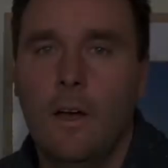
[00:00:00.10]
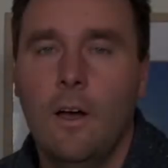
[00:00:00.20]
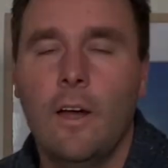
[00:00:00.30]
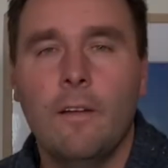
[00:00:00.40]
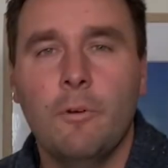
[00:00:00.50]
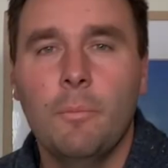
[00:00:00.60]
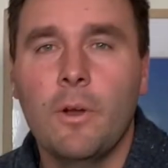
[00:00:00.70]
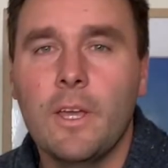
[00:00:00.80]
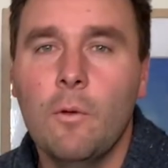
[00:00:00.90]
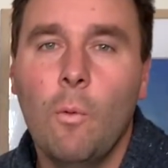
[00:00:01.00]
Hi
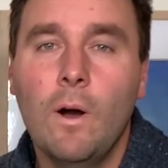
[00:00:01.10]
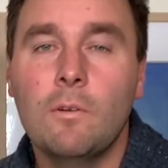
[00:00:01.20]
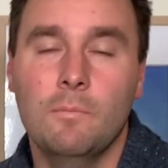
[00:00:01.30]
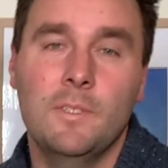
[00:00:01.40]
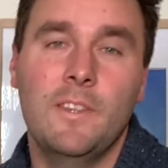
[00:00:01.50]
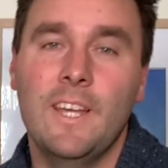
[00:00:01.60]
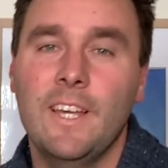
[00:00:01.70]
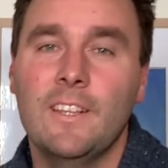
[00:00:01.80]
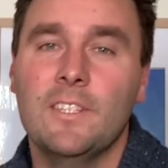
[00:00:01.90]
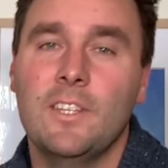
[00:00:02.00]
everybody and welcome to the
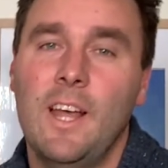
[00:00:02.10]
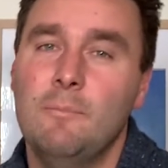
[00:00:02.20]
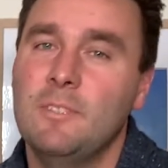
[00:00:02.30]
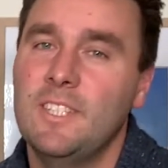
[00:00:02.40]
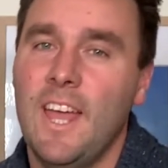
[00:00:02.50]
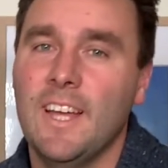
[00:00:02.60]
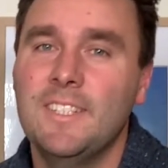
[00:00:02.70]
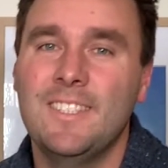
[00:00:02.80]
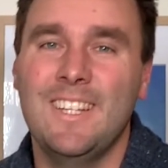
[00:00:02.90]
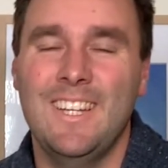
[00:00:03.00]
English Lab's
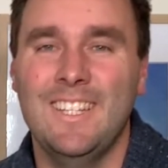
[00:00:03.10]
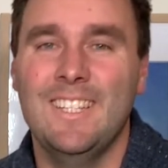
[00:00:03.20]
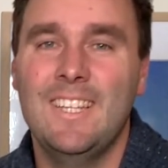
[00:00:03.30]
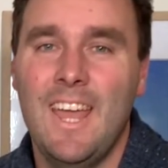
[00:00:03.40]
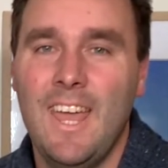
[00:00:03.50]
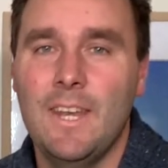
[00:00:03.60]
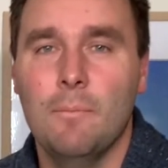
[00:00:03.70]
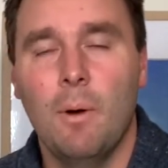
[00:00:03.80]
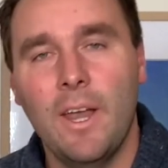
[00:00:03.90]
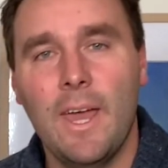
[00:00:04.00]
Texts in
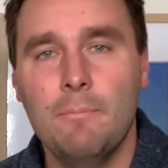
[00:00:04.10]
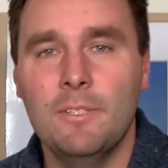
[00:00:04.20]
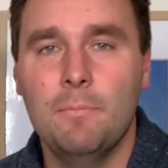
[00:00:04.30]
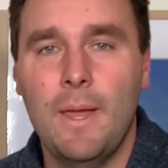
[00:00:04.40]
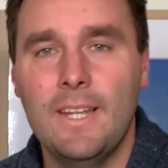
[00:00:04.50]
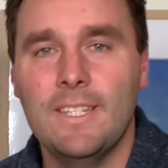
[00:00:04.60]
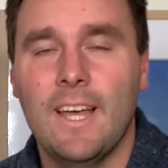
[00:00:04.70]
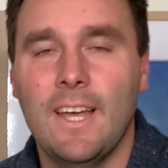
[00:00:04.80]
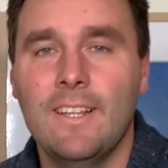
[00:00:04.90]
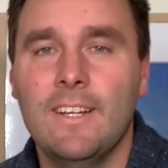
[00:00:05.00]
10. My name is Ben
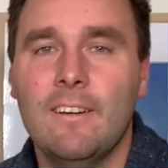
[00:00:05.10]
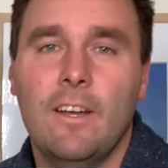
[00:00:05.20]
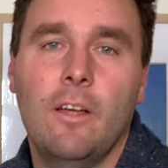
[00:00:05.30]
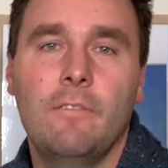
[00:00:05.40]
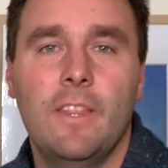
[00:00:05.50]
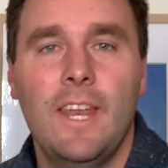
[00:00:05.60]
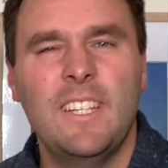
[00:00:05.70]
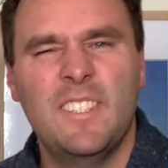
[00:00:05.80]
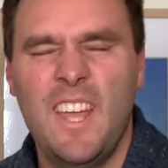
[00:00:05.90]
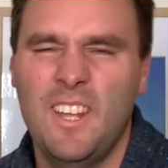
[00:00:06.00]
Taylor and over the
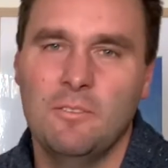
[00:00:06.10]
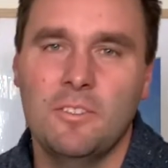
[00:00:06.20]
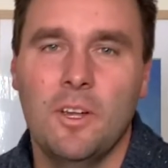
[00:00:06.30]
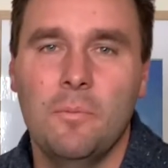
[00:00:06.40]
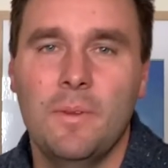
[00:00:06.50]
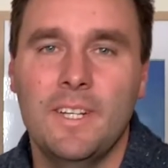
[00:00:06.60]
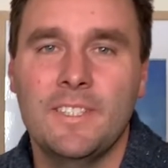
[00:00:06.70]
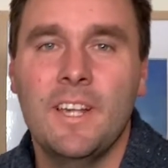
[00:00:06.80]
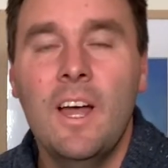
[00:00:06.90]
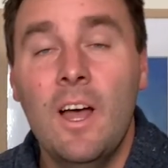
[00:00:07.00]
next 10 or so
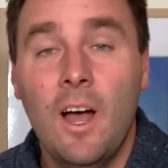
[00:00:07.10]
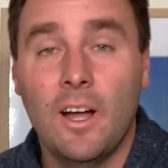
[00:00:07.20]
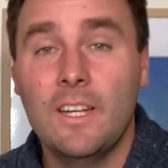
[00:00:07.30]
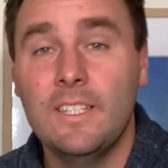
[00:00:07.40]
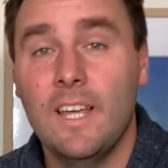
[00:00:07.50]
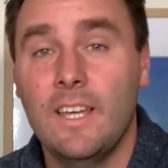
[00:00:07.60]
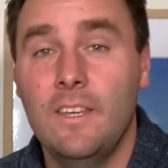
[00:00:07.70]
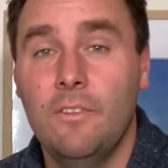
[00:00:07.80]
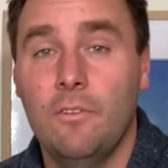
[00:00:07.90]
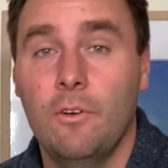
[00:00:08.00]
minutes I'm going to take
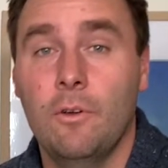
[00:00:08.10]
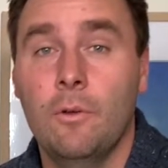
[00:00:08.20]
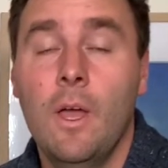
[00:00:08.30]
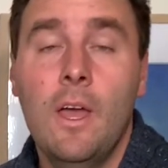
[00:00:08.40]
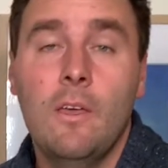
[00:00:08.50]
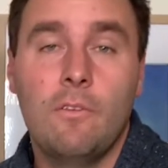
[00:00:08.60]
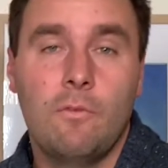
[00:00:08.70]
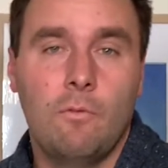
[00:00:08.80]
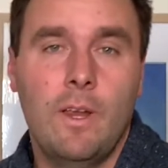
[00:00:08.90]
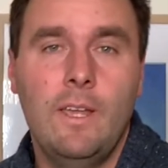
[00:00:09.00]
you through
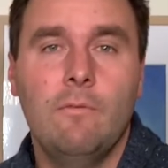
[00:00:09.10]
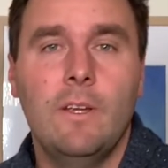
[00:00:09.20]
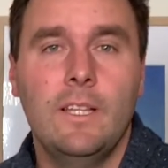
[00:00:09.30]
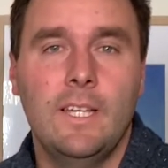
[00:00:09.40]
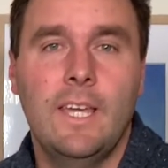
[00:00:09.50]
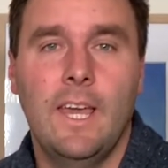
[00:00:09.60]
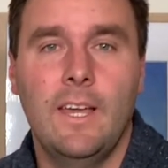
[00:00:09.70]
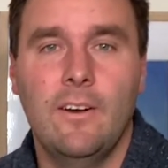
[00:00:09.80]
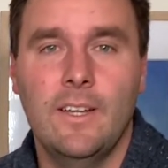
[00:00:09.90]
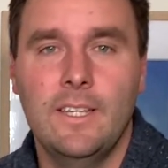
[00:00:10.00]
three really
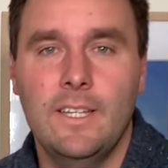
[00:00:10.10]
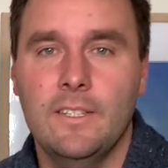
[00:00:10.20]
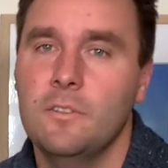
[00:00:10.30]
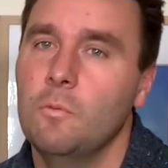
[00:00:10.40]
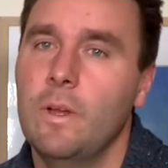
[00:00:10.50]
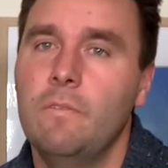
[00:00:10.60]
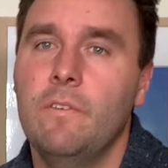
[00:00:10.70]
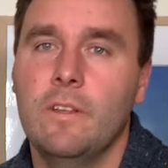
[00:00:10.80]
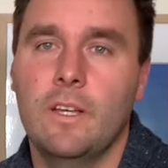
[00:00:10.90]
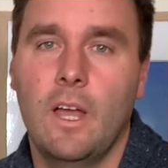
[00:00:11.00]
key ideas that we
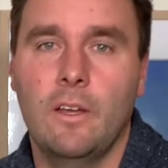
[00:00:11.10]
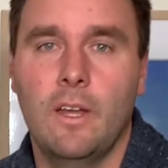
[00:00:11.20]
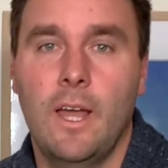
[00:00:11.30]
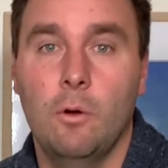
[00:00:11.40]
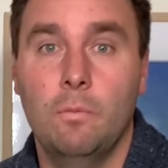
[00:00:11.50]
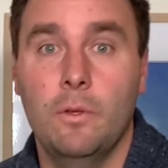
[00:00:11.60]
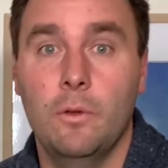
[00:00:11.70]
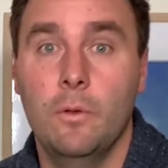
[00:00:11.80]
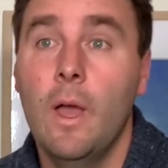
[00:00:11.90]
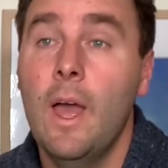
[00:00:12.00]
feel are going to help
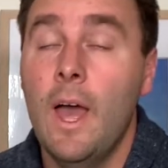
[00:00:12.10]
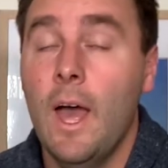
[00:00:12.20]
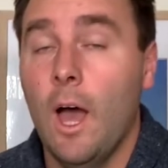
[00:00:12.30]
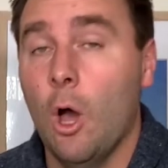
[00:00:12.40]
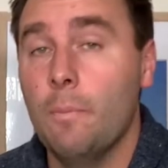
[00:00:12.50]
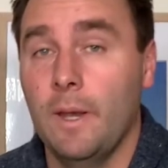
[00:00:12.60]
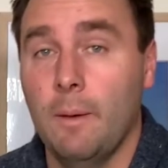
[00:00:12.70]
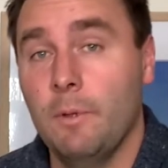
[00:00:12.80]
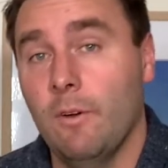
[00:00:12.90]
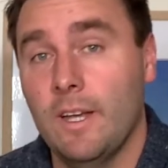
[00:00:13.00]
you open
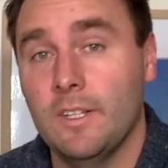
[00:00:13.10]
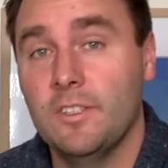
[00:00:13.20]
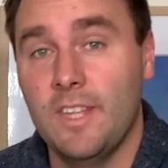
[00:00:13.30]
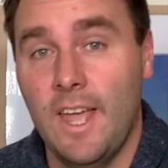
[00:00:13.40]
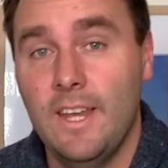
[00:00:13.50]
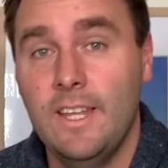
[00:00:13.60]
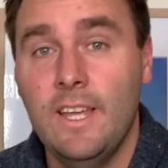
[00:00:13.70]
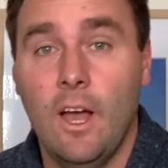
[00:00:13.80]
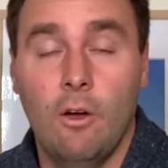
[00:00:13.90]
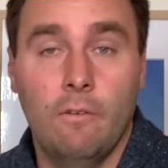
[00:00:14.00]
up your
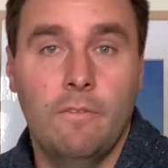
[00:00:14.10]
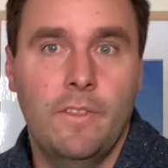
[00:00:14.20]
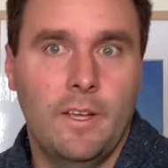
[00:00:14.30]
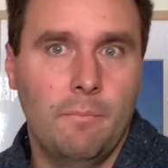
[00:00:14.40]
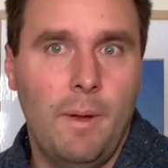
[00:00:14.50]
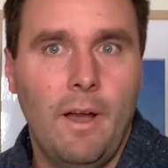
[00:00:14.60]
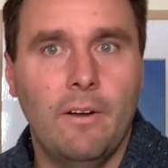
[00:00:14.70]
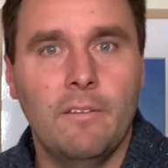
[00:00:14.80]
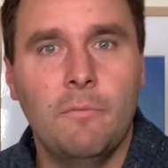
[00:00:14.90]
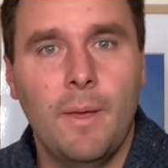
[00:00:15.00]
understanding of the
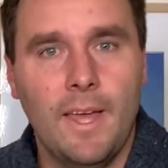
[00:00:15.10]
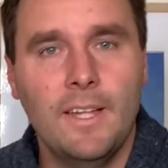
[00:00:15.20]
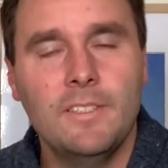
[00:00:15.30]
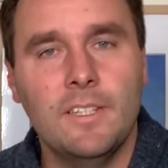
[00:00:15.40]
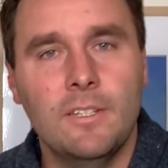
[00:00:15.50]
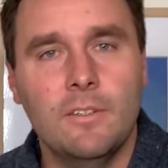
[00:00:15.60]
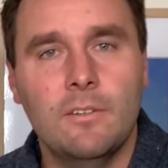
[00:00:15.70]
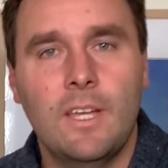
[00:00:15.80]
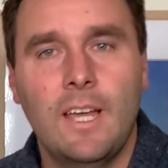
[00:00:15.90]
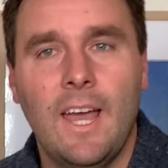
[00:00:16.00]
comparative pairs that you're
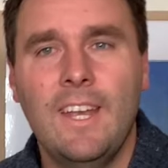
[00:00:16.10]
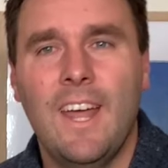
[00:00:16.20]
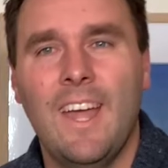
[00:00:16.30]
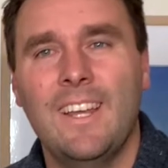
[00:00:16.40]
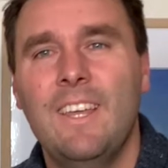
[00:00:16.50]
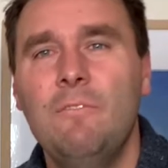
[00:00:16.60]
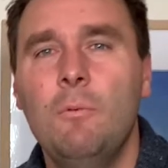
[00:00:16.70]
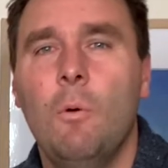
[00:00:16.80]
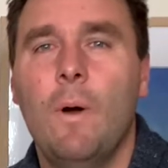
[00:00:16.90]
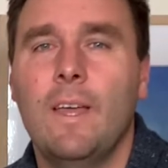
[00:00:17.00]
looking at and give
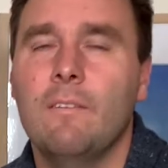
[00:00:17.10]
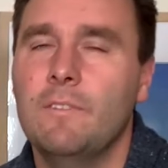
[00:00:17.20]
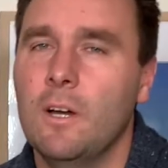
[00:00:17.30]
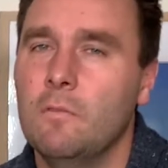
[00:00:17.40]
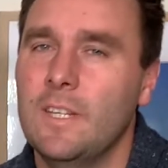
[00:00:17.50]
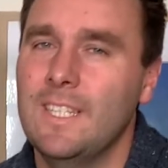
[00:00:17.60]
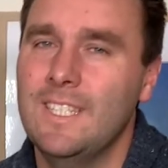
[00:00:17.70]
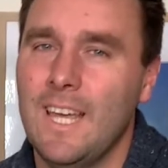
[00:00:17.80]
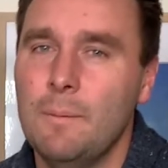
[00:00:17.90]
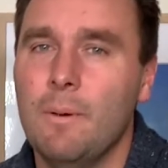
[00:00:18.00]
you a way of delving
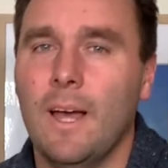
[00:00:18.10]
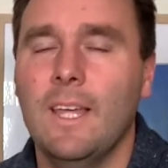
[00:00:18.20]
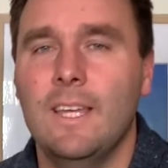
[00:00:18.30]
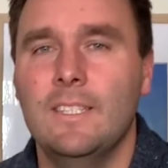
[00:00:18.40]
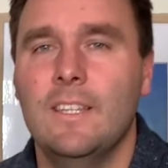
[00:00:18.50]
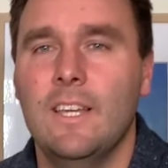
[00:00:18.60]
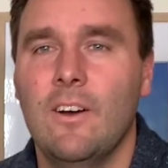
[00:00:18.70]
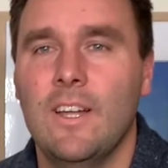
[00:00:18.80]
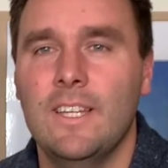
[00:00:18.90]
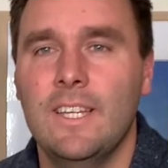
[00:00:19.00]
deeper into the
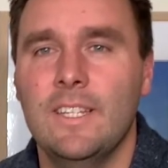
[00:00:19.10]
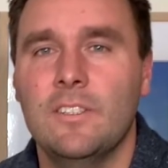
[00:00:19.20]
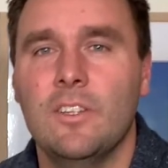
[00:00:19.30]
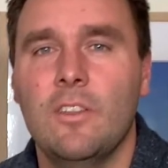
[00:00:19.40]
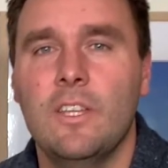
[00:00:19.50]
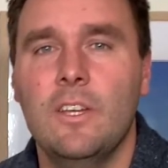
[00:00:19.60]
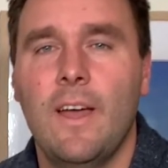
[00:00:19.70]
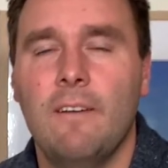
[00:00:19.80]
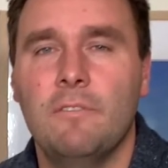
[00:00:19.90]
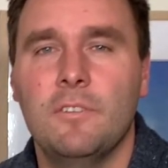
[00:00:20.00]
ideas so that you
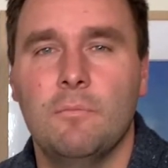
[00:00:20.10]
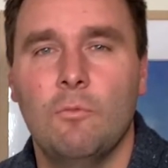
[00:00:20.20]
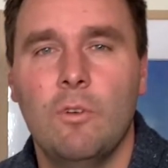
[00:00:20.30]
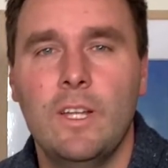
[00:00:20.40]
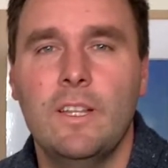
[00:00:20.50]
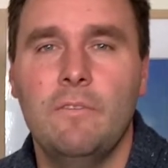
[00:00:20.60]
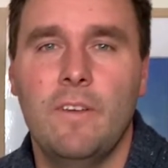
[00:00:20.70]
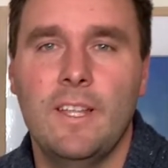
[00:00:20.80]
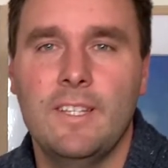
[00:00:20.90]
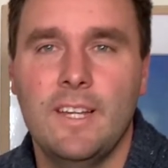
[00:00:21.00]
have some really
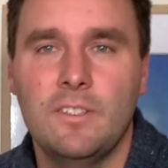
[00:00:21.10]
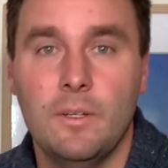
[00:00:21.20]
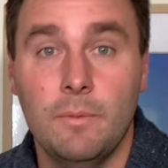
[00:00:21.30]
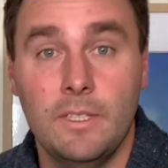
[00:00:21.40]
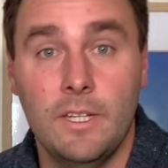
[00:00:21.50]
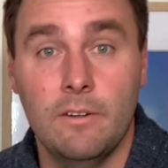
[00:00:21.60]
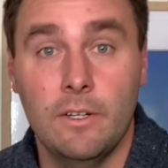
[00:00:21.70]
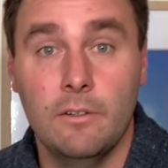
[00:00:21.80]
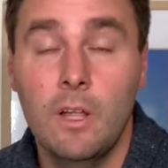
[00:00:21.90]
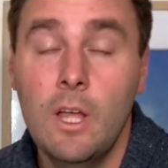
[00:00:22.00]
fantastic
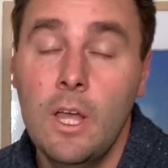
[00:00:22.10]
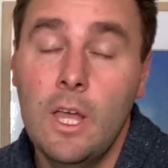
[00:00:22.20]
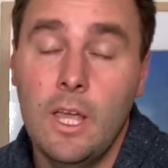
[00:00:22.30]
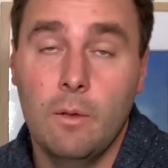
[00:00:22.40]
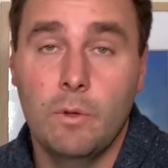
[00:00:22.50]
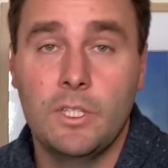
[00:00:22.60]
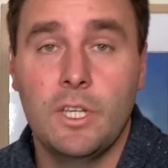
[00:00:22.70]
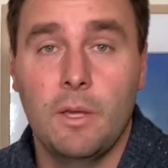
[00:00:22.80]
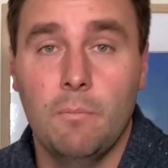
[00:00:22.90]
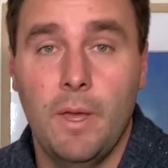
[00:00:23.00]
material in which
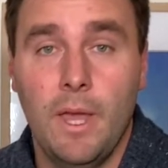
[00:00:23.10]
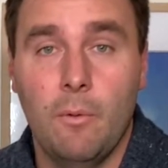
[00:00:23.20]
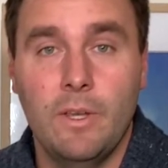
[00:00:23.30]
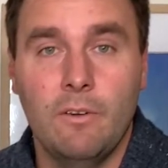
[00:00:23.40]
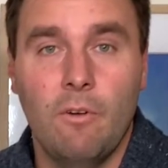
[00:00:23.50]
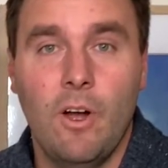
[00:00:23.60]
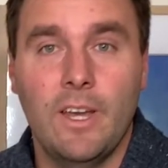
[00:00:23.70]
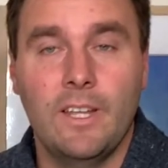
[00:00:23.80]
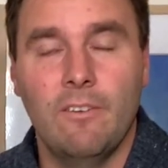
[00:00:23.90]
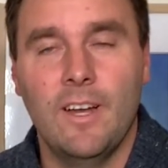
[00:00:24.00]
to compare when you're
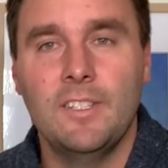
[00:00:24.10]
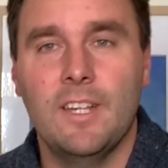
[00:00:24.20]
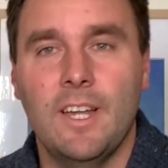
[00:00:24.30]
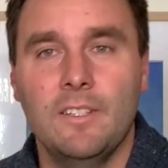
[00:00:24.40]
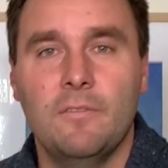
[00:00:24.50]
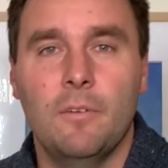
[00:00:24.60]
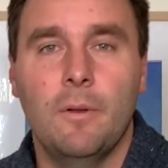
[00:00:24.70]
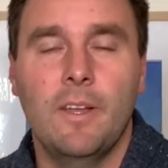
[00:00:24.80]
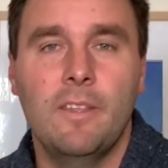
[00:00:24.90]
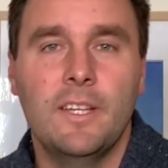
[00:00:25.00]
writing your essays
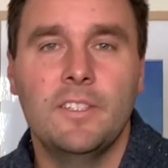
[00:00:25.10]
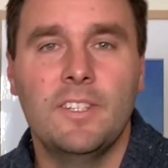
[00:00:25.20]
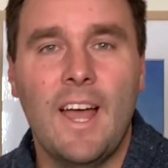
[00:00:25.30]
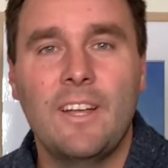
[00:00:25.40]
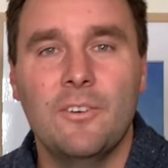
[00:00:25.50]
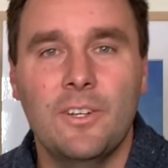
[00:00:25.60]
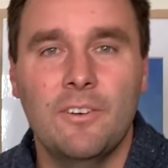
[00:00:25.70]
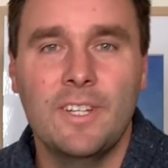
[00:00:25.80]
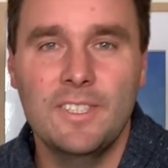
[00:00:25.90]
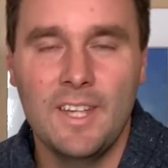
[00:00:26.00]
for either your SAC or
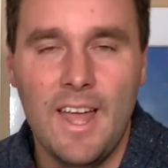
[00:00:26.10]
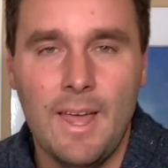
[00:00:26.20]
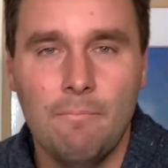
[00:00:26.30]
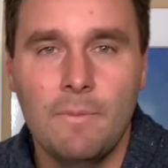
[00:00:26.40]
your exam.